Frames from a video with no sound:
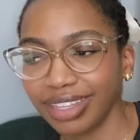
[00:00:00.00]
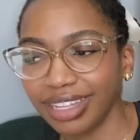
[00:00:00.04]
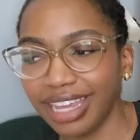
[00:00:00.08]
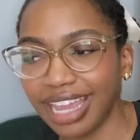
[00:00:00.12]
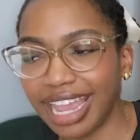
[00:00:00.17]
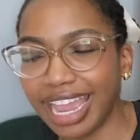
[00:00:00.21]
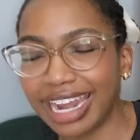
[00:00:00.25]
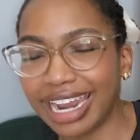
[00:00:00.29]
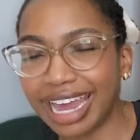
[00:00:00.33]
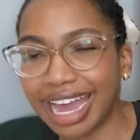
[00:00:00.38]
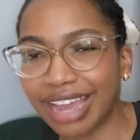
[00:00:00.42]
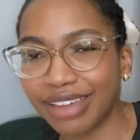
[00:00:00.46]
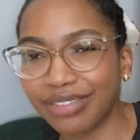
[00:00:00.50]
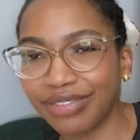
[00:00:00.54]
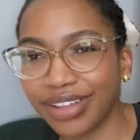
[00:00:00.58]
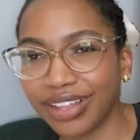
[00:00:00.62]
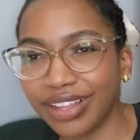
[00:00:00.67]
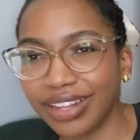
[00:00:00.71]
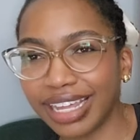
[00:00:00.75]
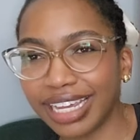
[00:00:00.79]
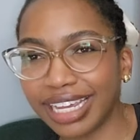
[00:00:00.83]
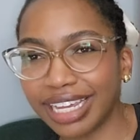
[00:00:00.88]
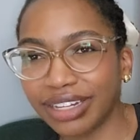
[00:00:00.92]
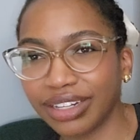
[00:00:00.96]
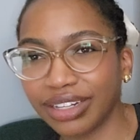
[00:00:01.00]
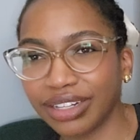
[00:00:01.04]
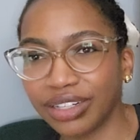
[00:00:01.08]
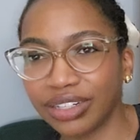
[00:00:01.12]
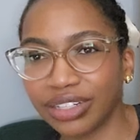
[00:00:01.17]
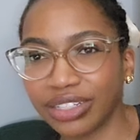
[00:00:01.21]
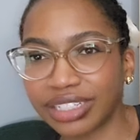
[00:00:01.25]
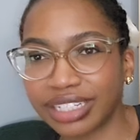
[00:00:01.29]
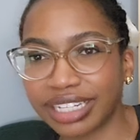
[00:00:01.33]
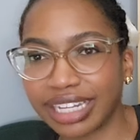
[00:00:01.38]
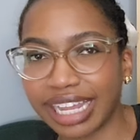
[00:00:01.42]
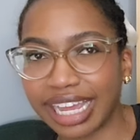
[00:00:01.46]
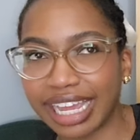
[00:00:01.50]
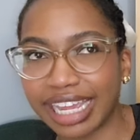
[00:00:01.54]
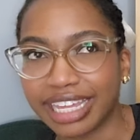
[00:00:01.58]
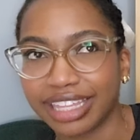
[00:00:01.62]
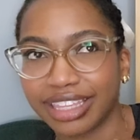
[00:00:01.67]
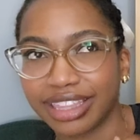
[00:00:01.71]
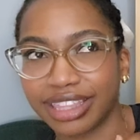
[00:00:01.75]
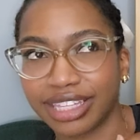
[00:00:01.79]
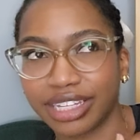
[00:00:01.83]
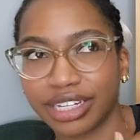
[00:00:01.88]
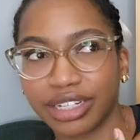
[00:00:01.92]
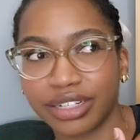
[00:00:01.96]
And I felt like it looked like
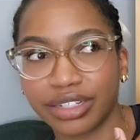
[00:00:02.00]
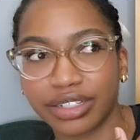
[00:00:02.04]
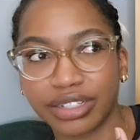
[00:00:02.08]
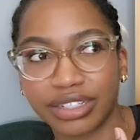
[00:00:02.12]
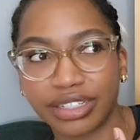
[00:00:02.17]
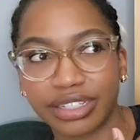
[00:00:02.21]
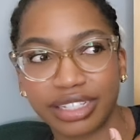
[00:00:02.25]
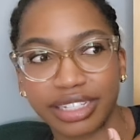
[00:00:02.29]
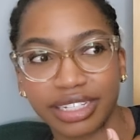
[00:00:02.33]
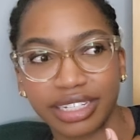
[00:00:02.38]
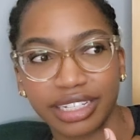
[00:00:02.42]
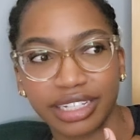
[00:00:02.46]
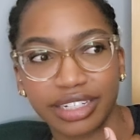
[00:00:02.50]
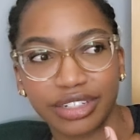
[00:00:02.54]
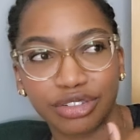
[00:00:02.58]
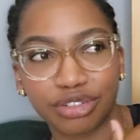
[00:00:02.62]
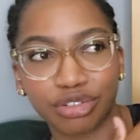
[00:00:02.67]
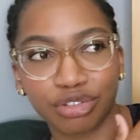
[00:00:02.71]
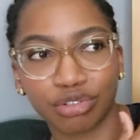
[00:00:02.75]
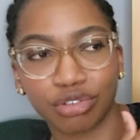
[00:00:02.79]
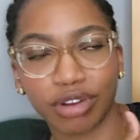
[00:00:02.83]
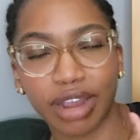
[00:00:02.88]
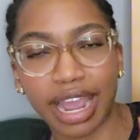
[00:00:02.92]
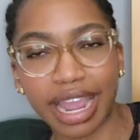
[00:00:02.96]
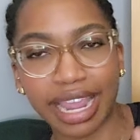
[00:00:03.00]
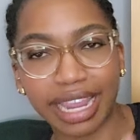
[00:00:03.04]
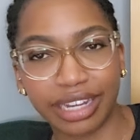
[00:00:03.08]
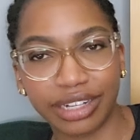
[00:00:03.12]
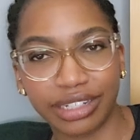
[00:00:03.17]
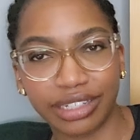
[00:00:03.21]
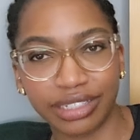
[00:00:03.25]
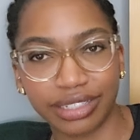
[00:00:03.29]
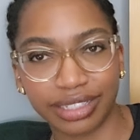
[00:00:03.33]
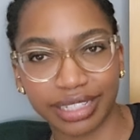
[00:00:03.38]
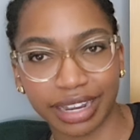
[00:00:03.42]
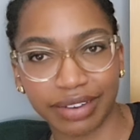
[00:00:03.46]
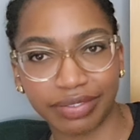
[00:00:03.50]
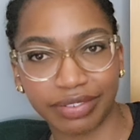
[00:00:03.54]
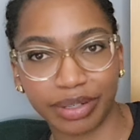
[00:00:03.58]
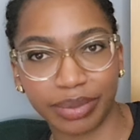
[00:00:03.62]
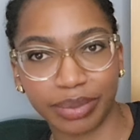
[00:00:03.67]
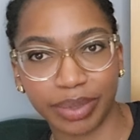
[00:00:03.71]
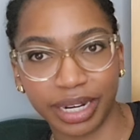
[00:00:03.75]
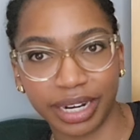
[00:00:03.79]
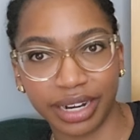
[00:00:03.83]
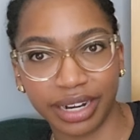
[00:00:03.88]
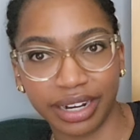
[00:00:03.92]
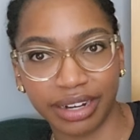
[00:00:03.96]
there's triangles
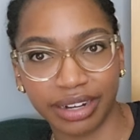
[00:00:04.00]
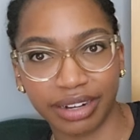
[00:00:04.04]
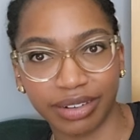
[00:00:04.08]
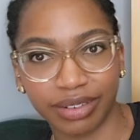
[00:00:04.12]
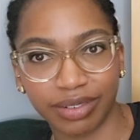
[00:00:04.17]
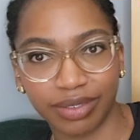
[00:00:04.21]
everywhere.